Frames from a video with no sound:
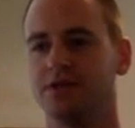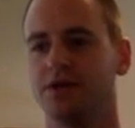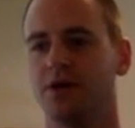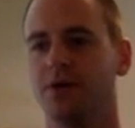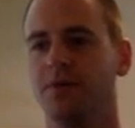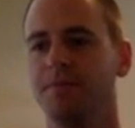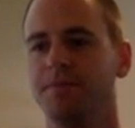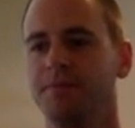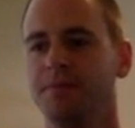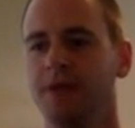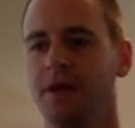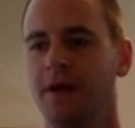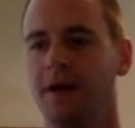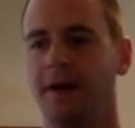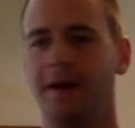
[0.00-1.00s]
So
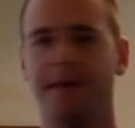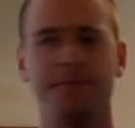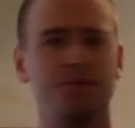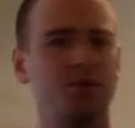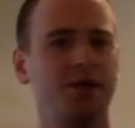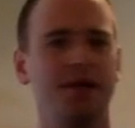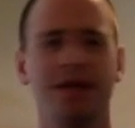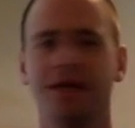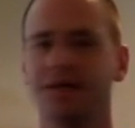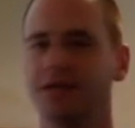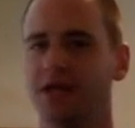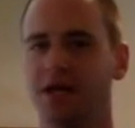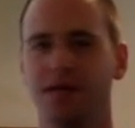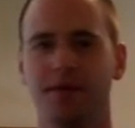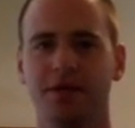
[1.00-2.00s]
really
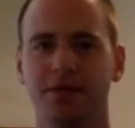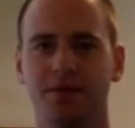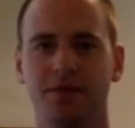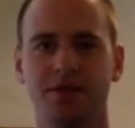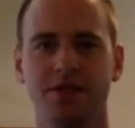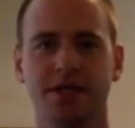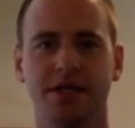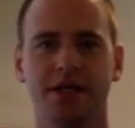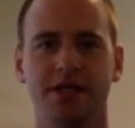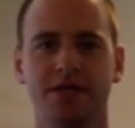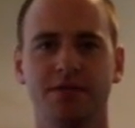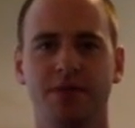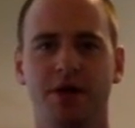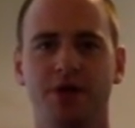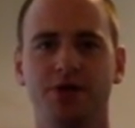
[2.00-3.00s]
excited about the music in this
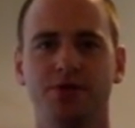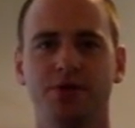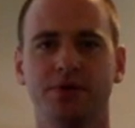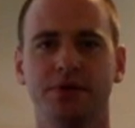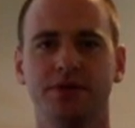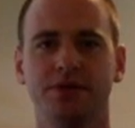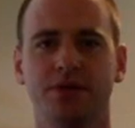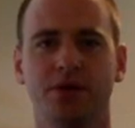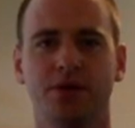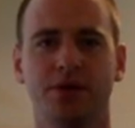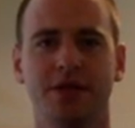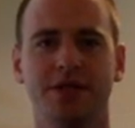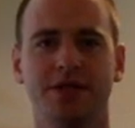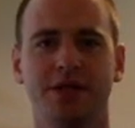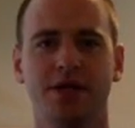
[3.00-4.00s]
module. So
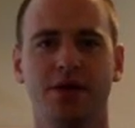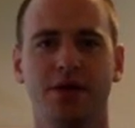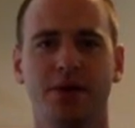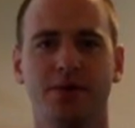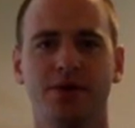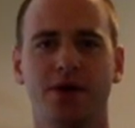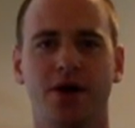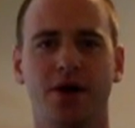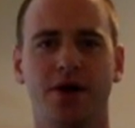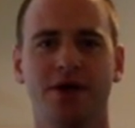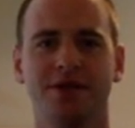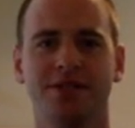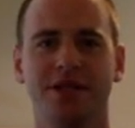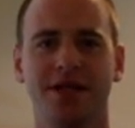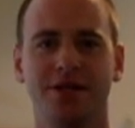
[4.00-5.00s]
let's get going with
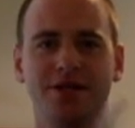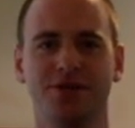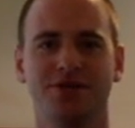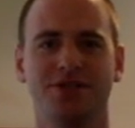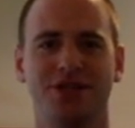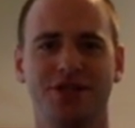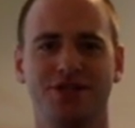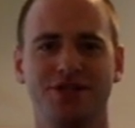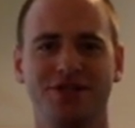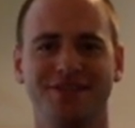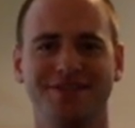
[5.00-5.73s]
our technical section.